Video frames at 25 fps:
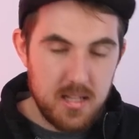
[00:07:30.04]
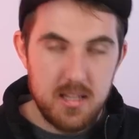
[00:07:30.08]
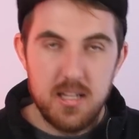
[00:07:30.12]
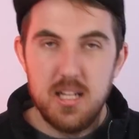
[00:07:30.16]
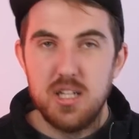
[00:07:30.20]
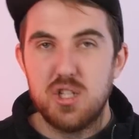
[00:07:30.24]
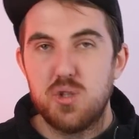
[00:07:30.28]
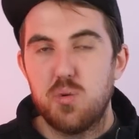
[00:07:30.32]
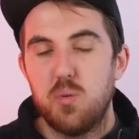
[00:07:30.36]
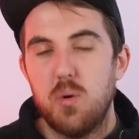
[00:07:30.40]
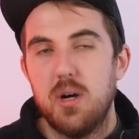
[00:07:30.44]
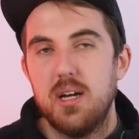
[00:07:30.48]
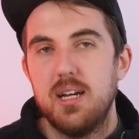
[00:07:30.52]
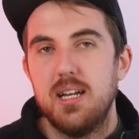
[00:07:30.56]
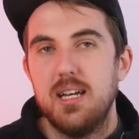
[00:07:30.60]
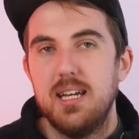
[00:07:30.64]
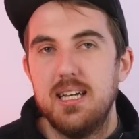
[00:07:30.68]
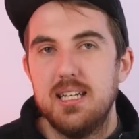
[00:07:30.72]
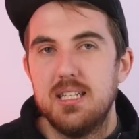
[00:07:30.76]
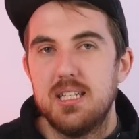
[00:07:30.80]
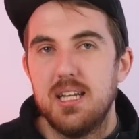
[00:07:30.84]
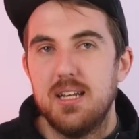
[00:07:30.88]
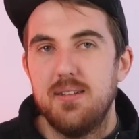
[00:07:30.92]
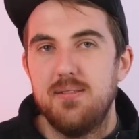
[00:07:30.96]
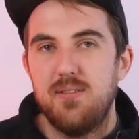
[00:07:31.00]
this one
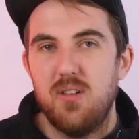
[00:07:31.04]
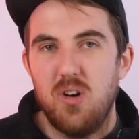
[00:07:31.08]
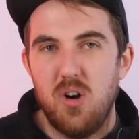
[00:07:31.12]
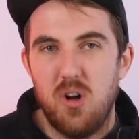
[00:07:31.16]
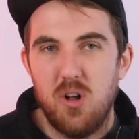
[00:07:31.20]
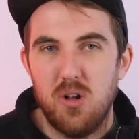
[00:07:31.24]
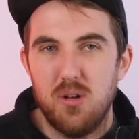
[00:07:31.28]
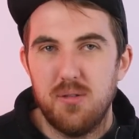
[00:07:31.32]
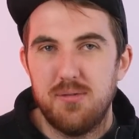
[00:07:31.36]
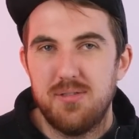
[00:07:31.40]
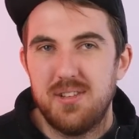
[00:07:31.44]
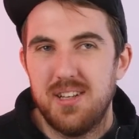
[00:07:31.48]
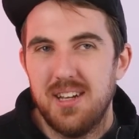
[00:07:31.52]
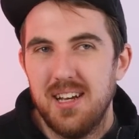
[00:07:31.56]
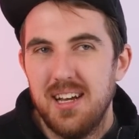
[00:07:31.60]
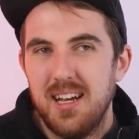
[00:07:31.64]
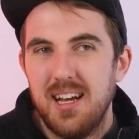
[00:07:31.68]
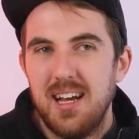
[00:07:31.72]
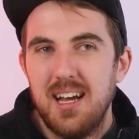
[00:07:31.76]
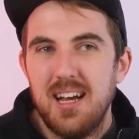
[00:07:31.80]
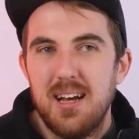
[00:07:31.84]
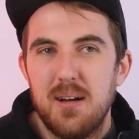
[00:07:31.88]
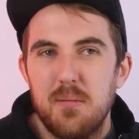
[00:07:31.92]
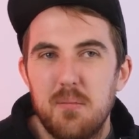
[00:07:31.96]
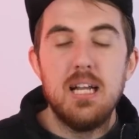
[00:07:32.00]
is involved.
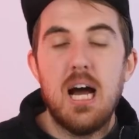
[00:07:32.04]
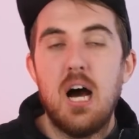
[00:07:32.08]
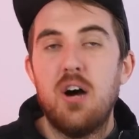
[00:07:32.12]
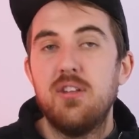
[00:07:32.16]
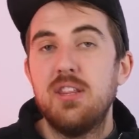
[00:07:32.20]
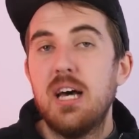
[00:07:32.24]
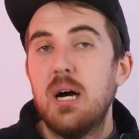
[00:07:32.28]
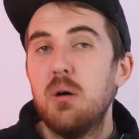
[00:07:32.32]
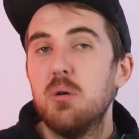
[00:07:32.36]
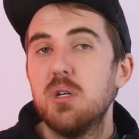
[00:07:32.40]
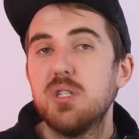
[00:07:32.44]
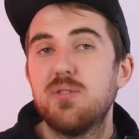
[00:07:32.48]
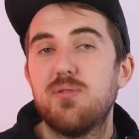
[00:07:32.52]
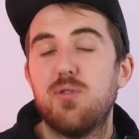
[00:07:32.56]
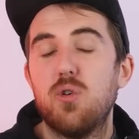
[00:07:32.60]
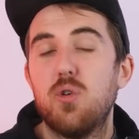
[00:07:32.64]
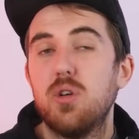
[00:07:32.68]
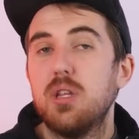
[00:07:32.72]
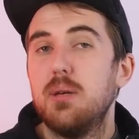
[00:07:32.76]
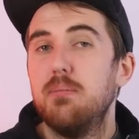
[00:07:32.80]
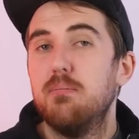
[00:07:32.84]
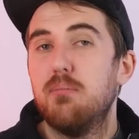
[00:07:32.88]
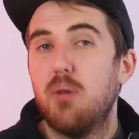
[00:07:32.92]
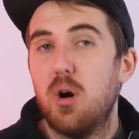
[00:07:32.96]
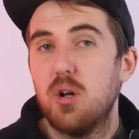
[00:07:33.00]
Now that was
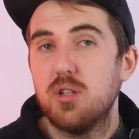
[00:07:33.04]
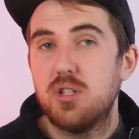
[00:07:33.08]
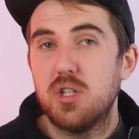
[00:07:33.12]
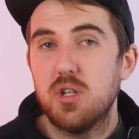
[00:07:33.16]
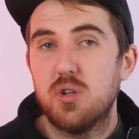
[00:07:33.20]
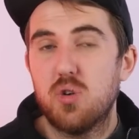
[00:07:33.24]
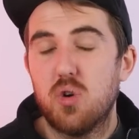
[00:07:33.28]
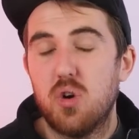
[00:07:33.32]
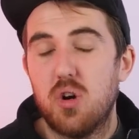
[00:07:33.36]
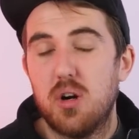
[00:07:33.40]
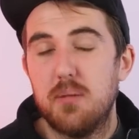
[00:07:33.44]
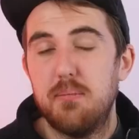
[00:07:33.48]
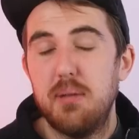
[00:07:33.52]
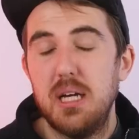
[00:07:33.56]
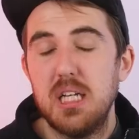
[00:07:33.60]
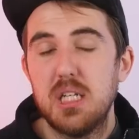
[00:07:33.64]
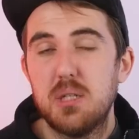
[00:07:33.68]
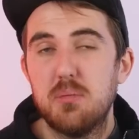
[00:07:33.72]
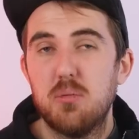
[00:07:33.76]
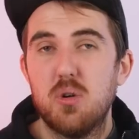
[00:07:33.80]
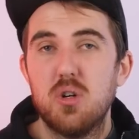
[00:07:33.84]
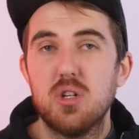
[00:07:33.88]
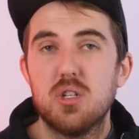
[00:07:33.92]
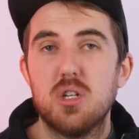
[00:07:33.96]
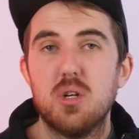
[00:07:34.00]
for the multi-core
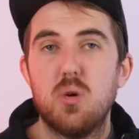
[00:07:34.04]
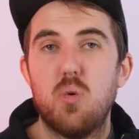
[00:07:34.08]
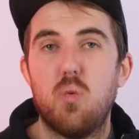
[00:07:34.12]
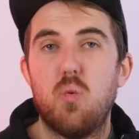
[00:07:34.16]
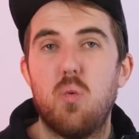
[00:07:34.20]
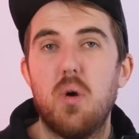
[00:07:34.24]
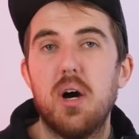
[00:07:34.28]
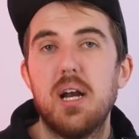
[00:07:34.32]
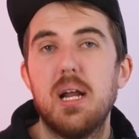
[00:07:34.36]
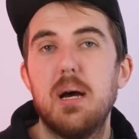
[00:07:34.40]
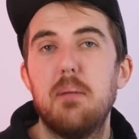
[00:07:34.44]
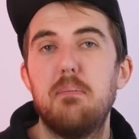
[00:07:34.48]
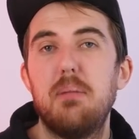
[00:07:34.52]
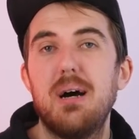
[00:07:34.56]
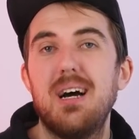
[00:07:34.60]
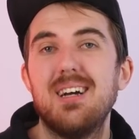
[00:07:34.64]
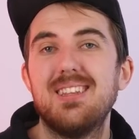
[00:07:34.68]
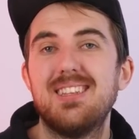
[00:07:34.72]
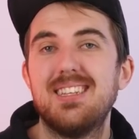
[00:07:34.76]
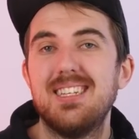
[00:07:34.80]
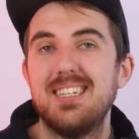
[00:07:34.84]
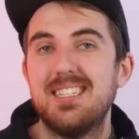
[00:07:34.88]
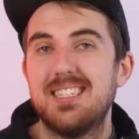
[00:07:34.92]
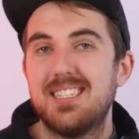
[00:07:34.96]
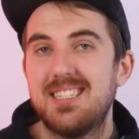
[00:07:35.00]
benchmarks, what
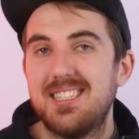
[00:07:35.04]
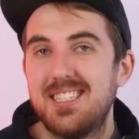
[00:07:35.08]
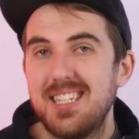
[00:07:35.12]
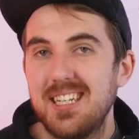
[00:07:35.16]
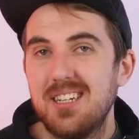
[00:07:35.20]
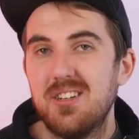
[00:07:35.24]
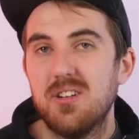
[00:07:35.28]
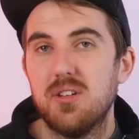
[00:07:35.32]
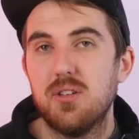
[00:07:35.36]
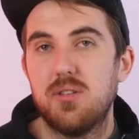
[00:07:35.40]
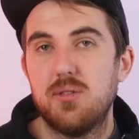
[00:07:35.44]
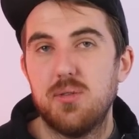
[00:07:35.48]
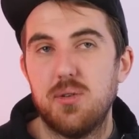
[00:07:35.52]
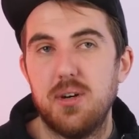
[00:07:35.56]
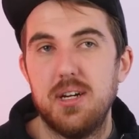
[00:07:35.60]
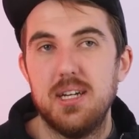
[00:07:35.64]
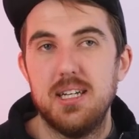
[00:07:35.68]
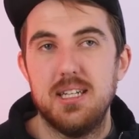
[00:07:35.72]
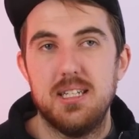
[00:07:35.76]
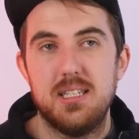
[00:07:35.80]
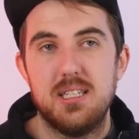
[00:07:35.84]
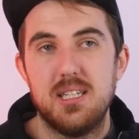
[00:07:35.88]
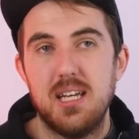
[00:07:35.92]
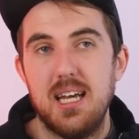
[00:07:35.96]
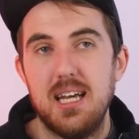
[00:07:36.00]
about the
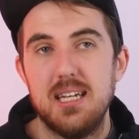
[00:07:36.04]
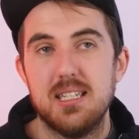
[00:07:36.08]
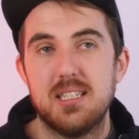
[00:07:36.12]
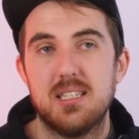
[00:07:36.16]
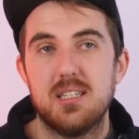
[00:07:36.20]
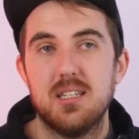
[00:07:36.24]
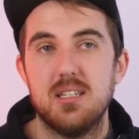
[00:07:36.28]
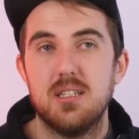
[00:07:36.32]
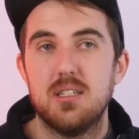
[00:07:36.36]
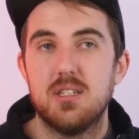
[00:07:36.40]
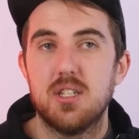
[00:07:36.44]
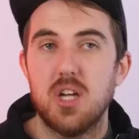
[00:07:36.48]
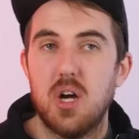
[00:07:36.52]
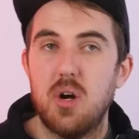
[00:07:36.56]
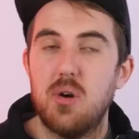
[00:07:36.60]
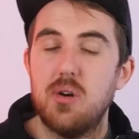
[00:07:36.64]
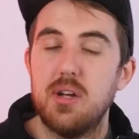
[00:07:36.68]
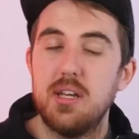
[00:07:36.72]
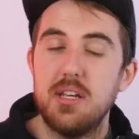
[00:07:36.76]
single-threaded tests? So